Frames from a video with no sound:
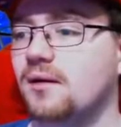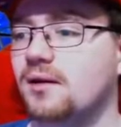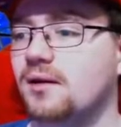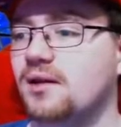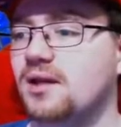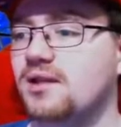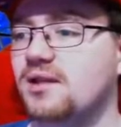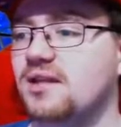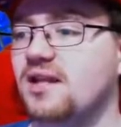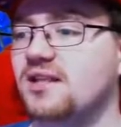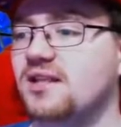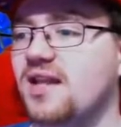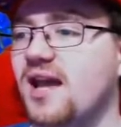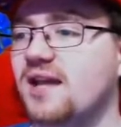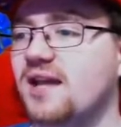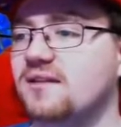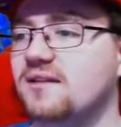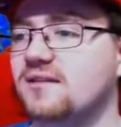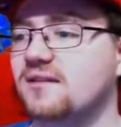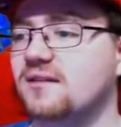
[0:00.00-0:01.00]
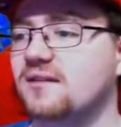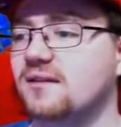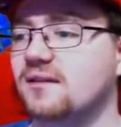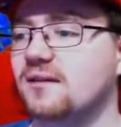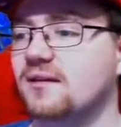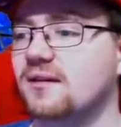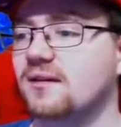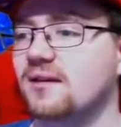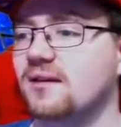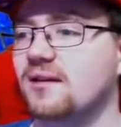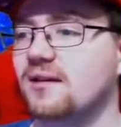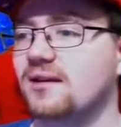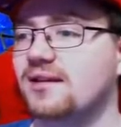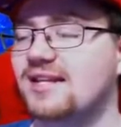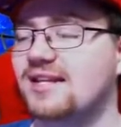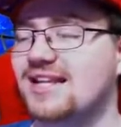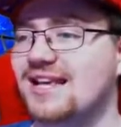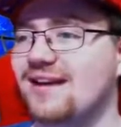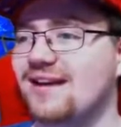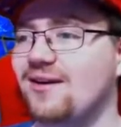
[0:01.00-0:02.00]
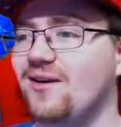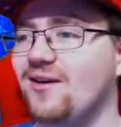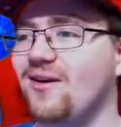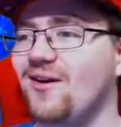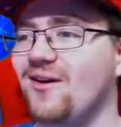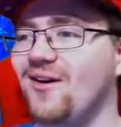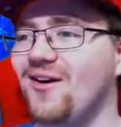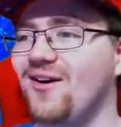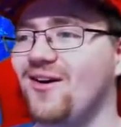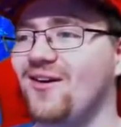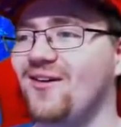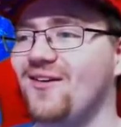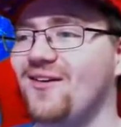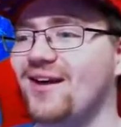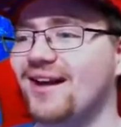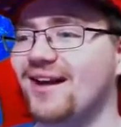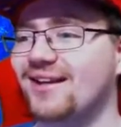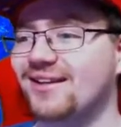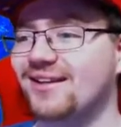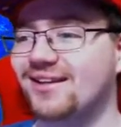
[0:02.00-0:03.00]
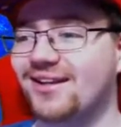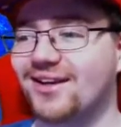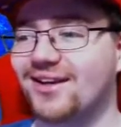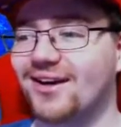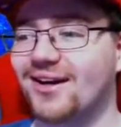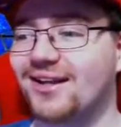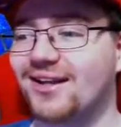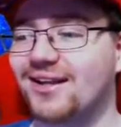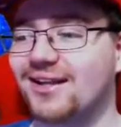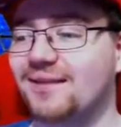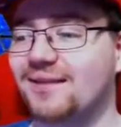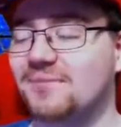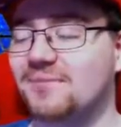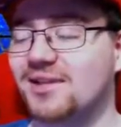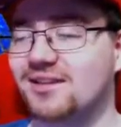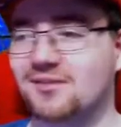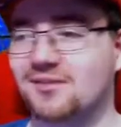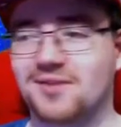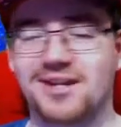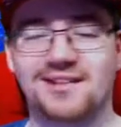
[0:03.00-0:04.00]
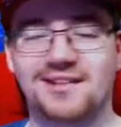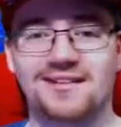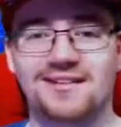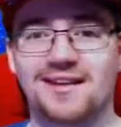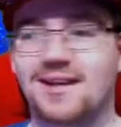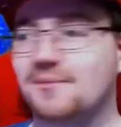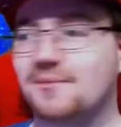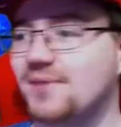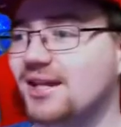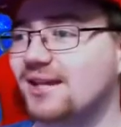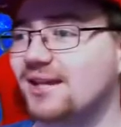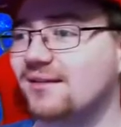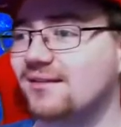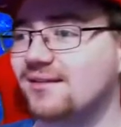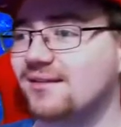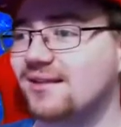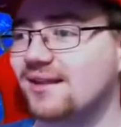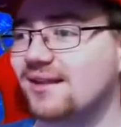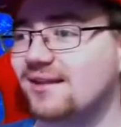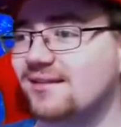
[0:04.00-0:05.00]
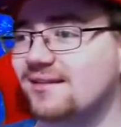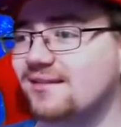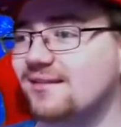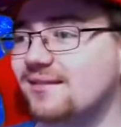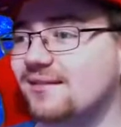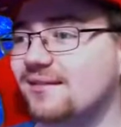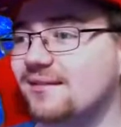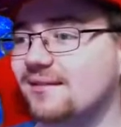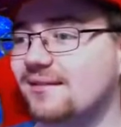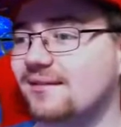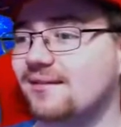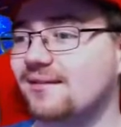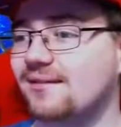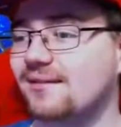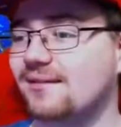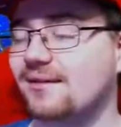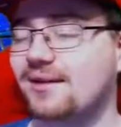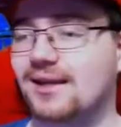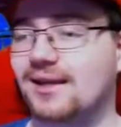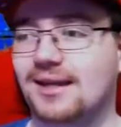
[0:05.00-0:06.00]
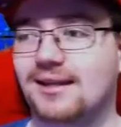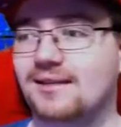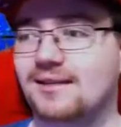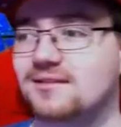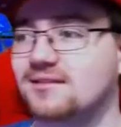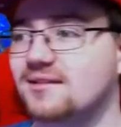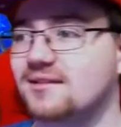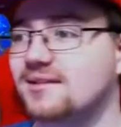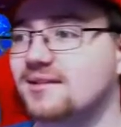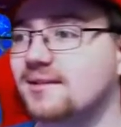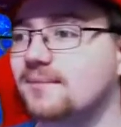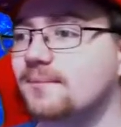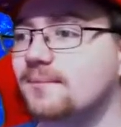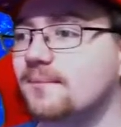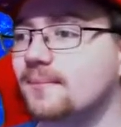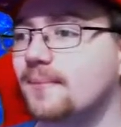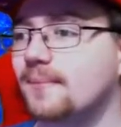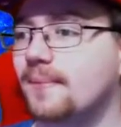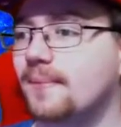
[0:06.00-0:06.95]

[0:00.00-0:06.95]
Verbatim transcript: Yeah, take that! Oh, I got him at the right timing. Nice. Okay, that's awesome.